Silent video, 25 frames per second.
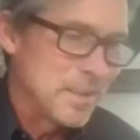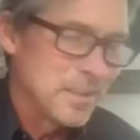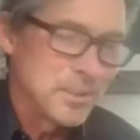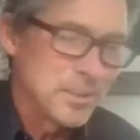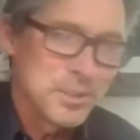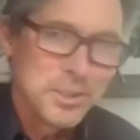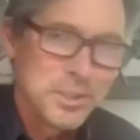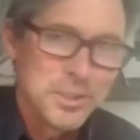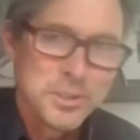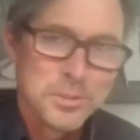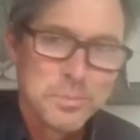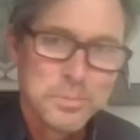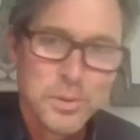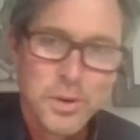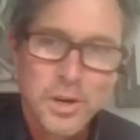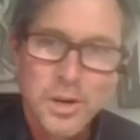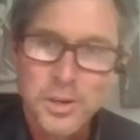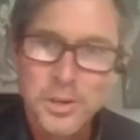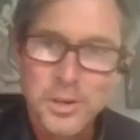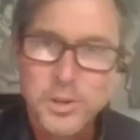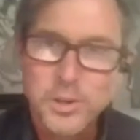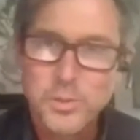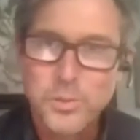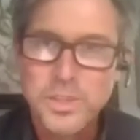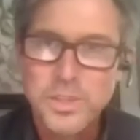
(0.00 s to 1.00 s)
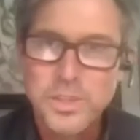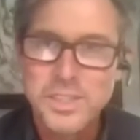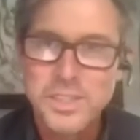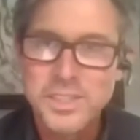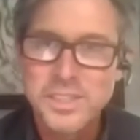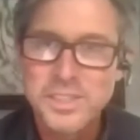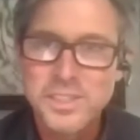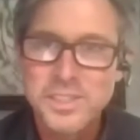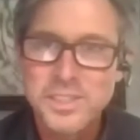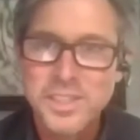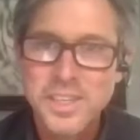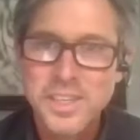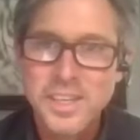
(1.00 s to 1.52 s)
she's a partner with
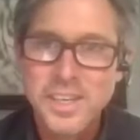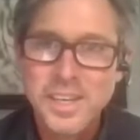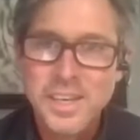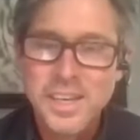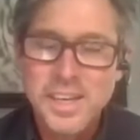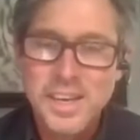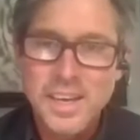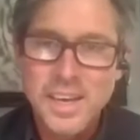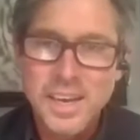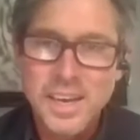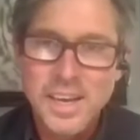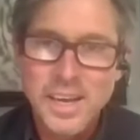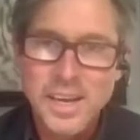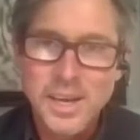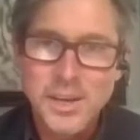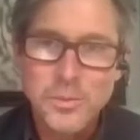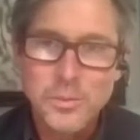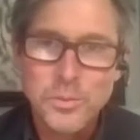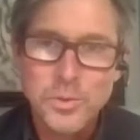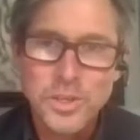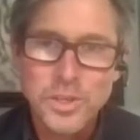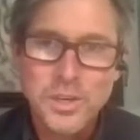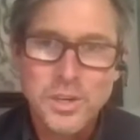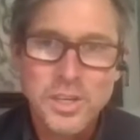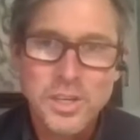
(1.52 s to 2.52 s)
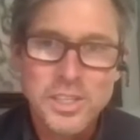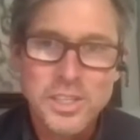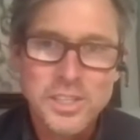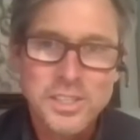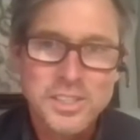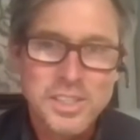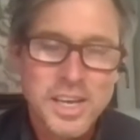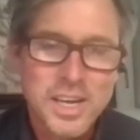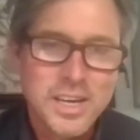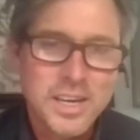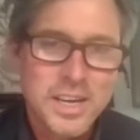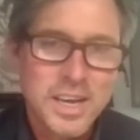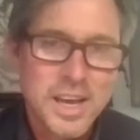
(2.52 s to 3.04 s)
us, and we are
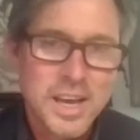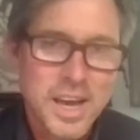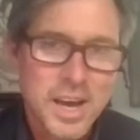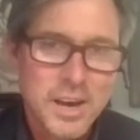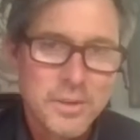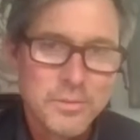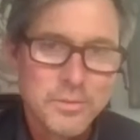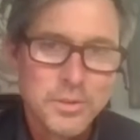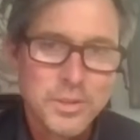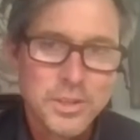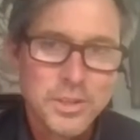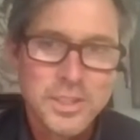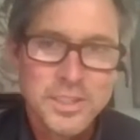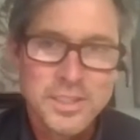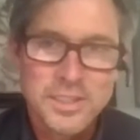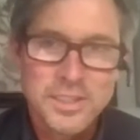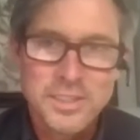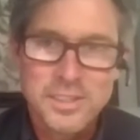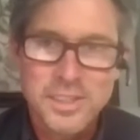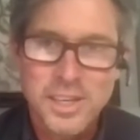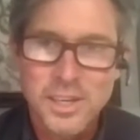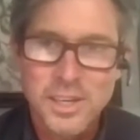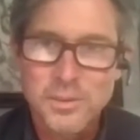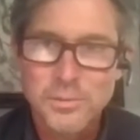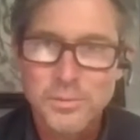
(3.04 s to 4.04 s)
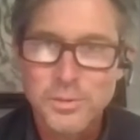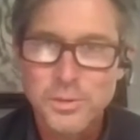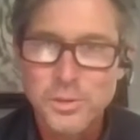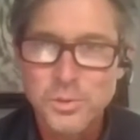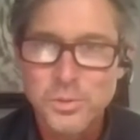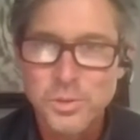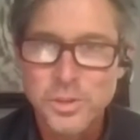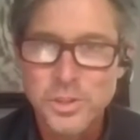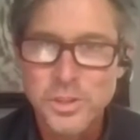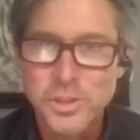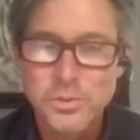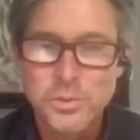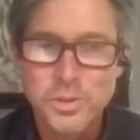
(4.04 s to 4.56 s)
excited to have her, excited for
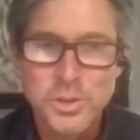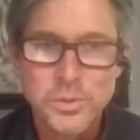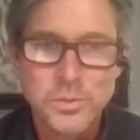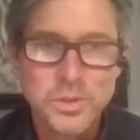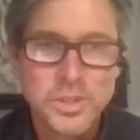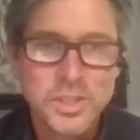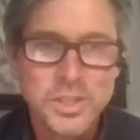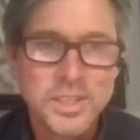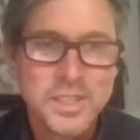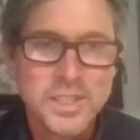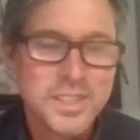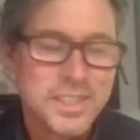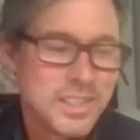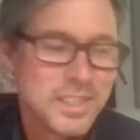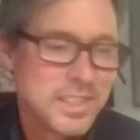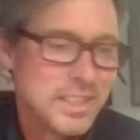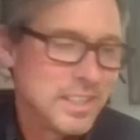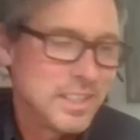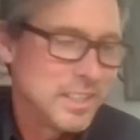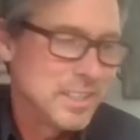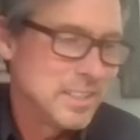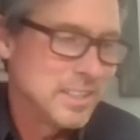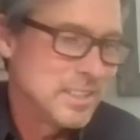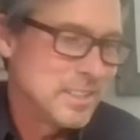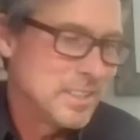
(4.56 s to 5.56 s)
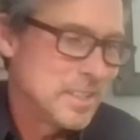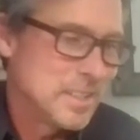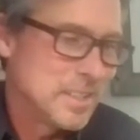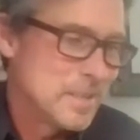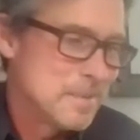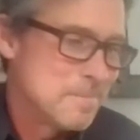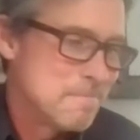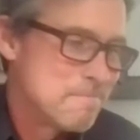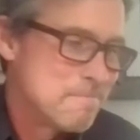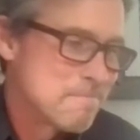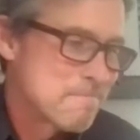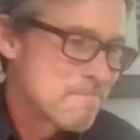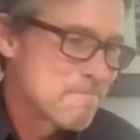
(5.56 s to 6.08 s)
2021. And
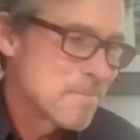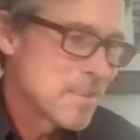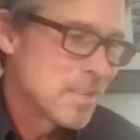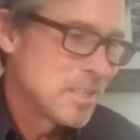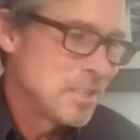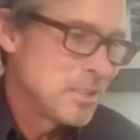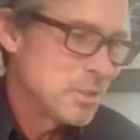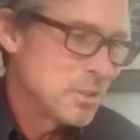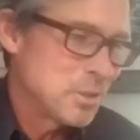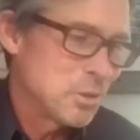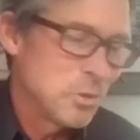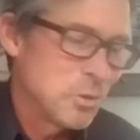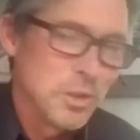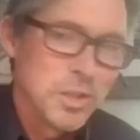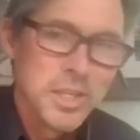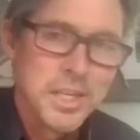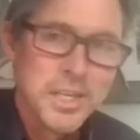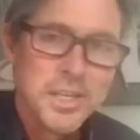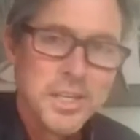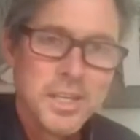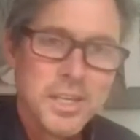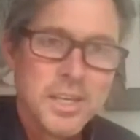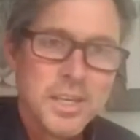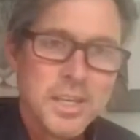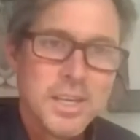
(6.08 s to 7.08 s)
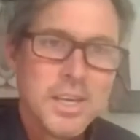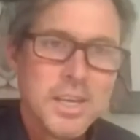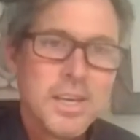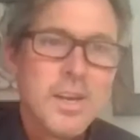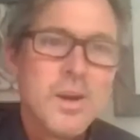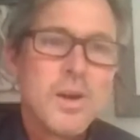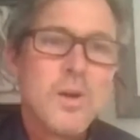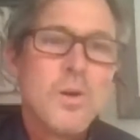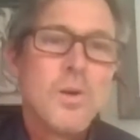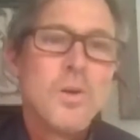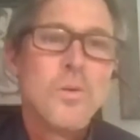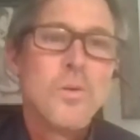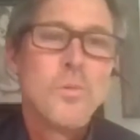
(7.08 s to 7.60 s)
so Linda,
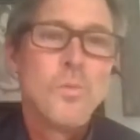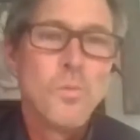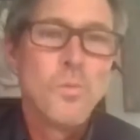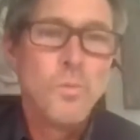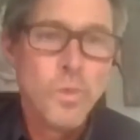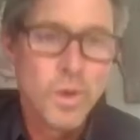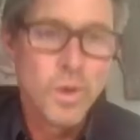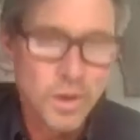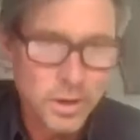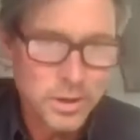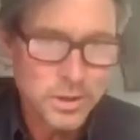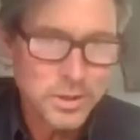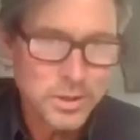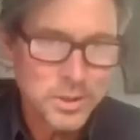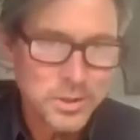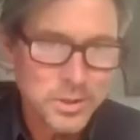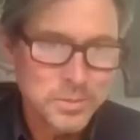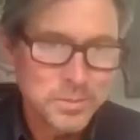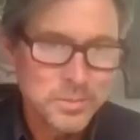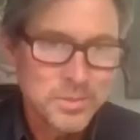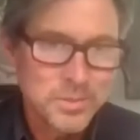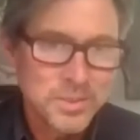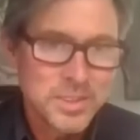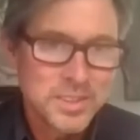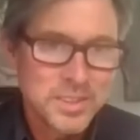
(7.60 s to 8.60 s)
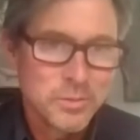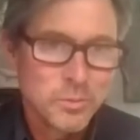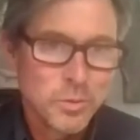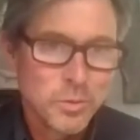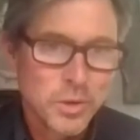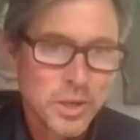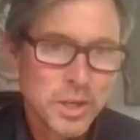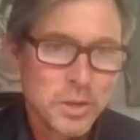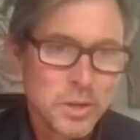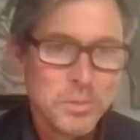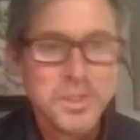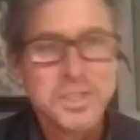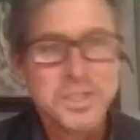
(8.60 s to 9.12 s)
welcome.
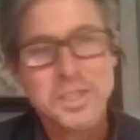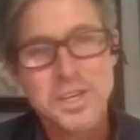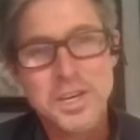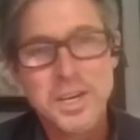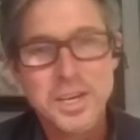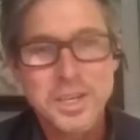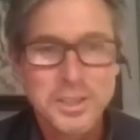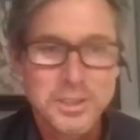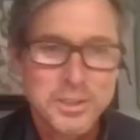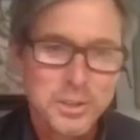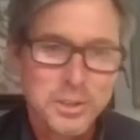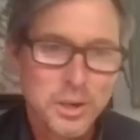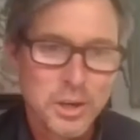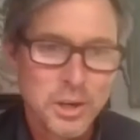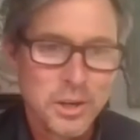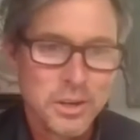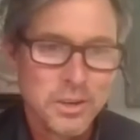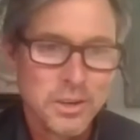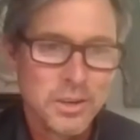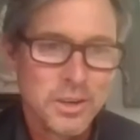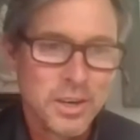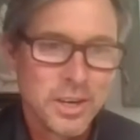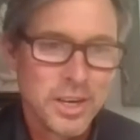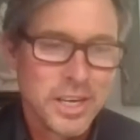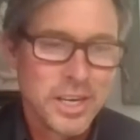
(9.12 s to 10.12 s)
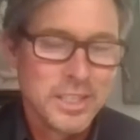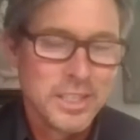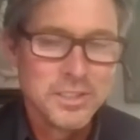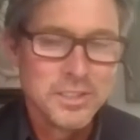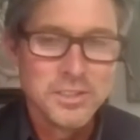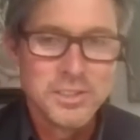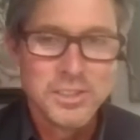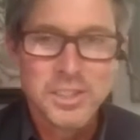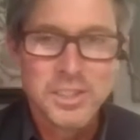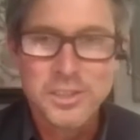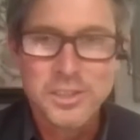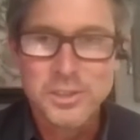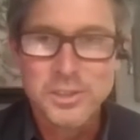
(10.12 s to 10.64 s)
We're going to be talking to our
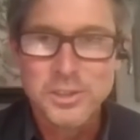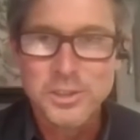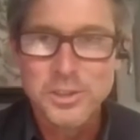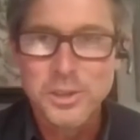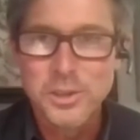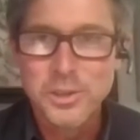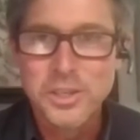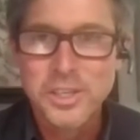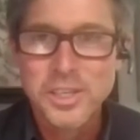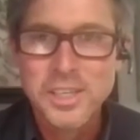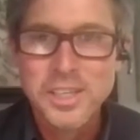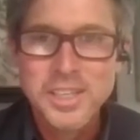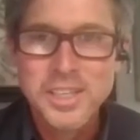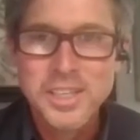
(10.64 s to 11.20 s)
agents here. So